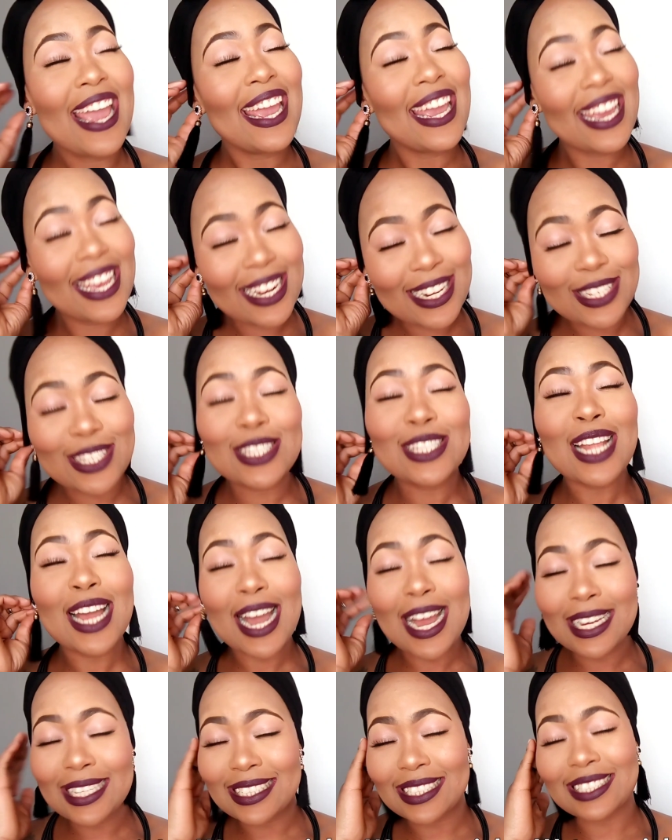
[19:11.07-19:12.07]
It is
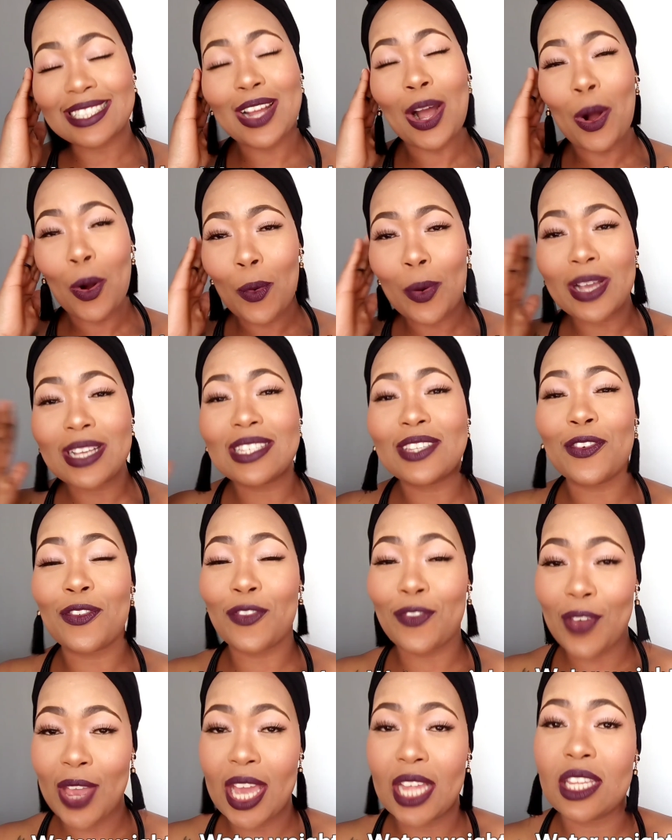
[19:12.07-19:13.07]
not always the
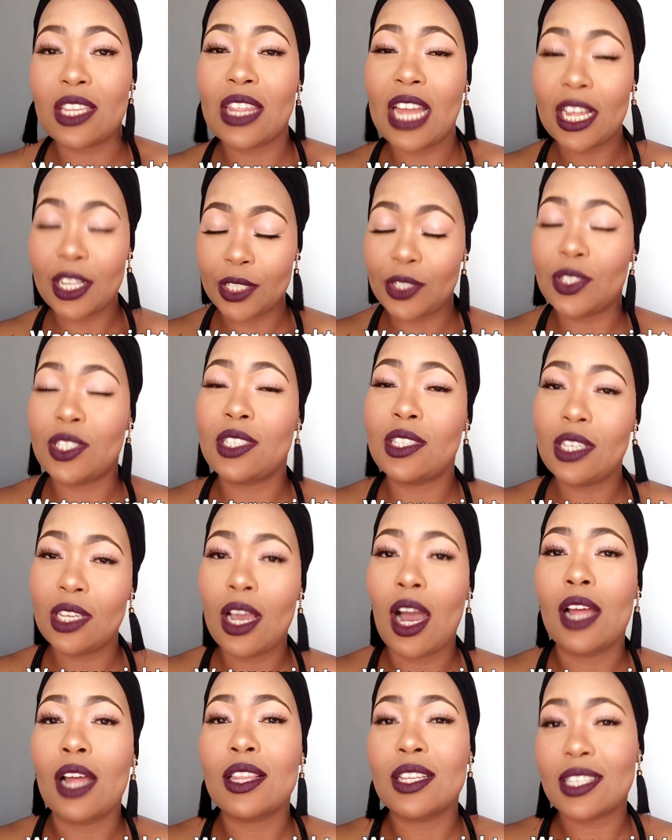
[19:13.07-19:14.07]
fat that you see
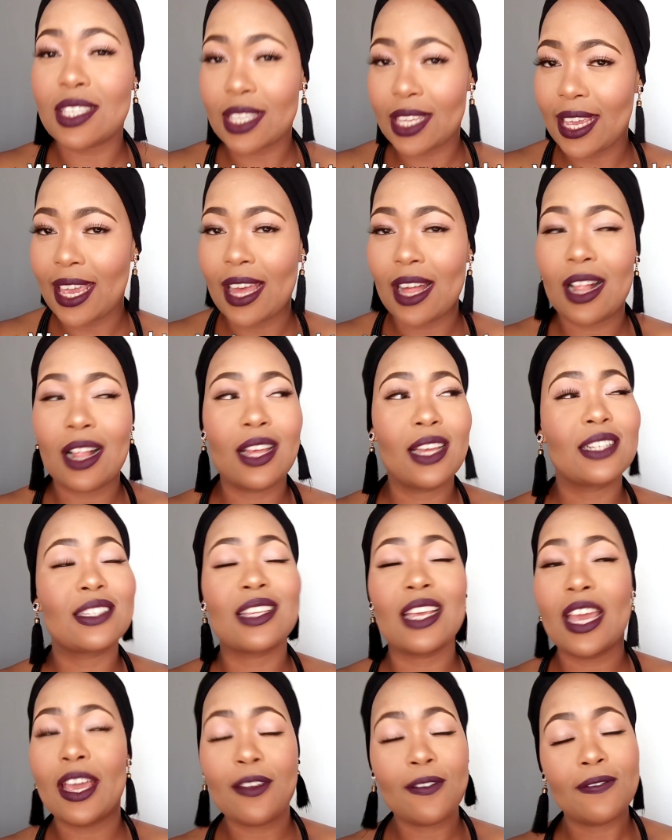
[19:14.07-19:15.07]
on the scale. It's
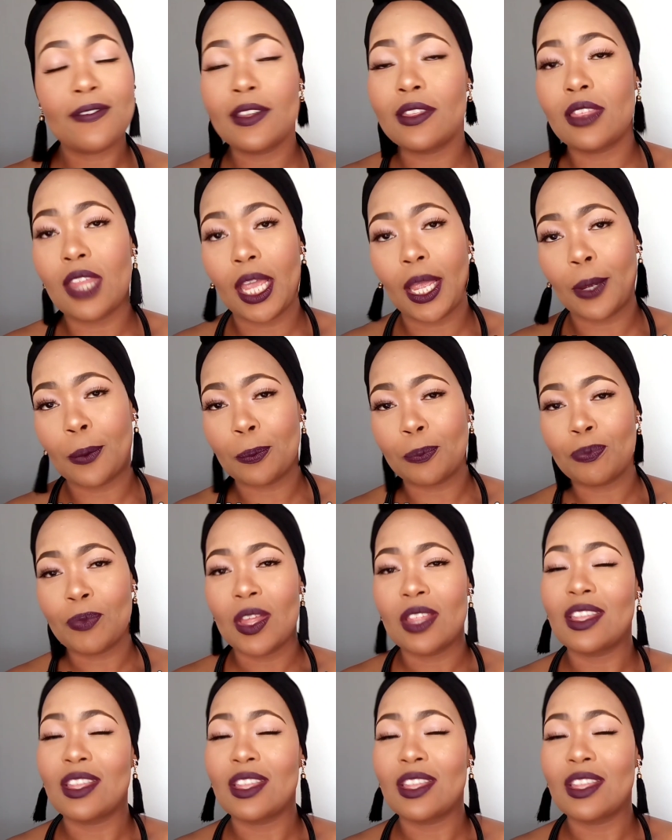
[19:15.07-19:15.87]
everything.